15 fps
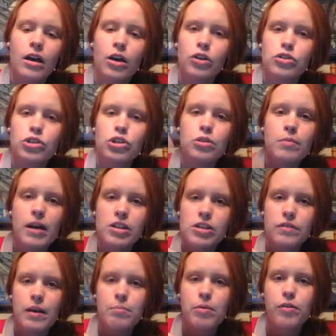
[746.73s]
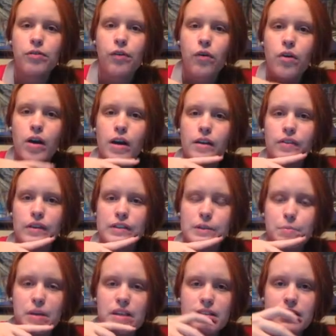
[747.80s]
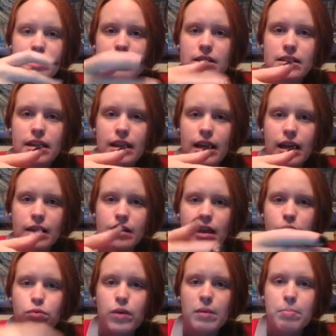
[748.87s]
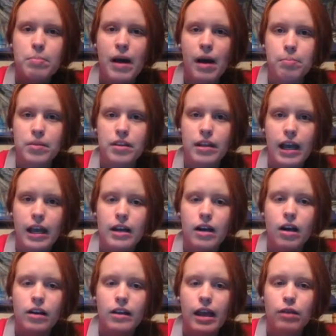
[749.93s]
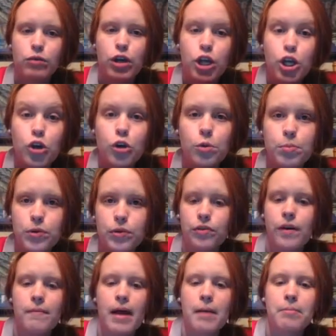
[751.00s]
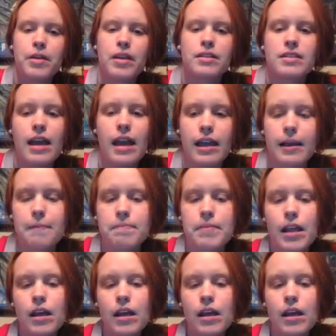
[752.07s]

too much of it before the species can like repopulate or like recoup from that being taken.